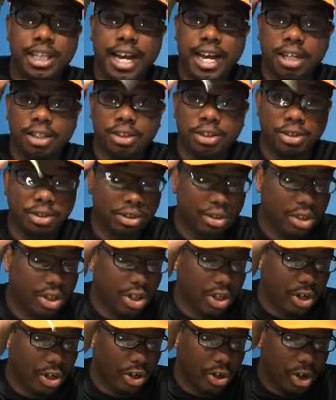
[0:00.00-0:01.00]
Tackle,
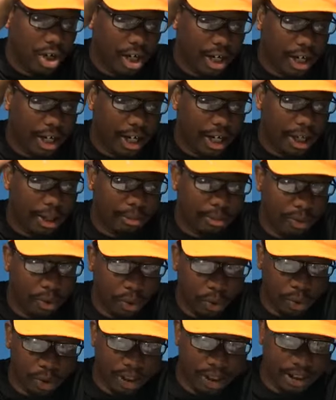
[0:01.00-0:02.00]

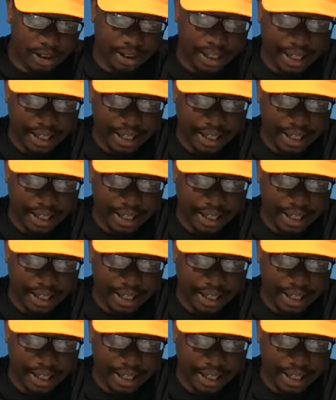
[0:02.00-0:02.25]
who is